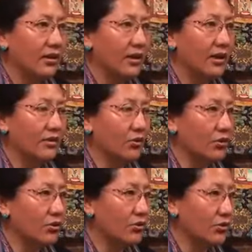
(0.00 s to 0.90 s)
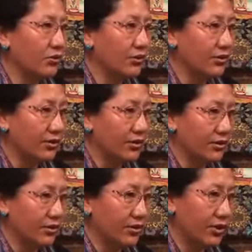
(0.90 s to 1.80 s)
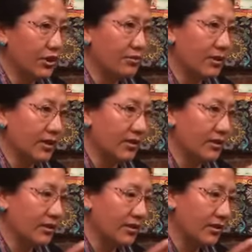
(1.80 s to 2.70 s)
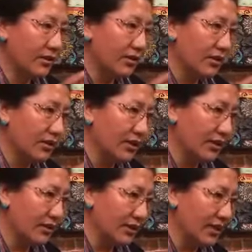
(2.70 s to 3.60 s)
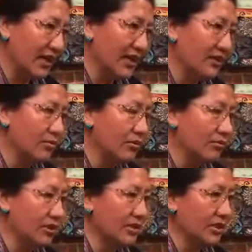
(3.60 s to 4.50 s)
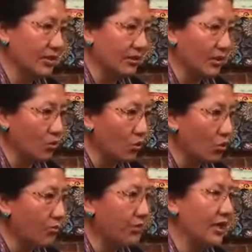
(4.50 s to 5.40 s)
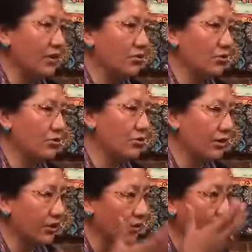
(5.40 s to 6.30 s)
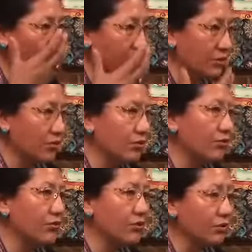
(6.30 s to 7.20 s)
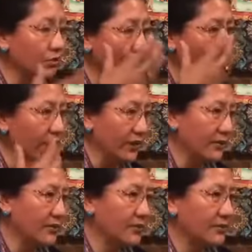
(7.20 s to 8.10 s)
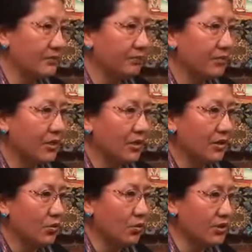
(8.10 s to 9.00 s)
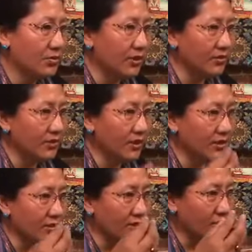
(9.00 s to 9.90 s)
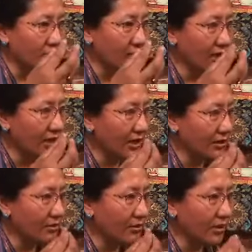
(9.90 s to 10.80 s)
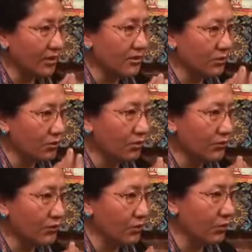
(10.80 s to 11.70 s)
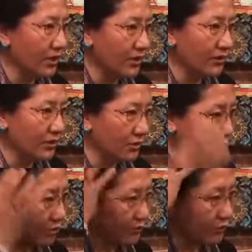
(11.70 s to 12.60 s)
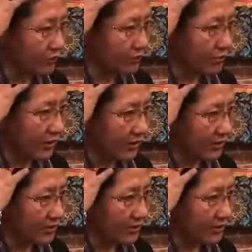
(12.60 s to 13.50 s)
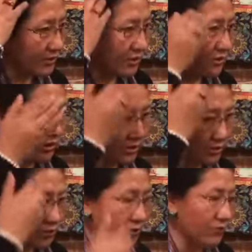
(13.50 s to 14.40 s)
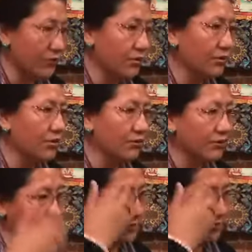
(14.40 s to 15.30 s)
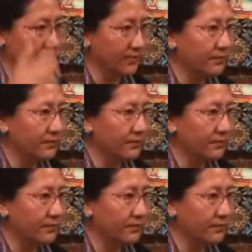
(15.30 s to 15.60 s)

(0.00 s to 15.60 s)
And also the nutmeg and the cardamom, this kind of like warm nature, so always good for the wind. which means is that any kind of the medicine good for the wind is good for the brain and good for the nerve system.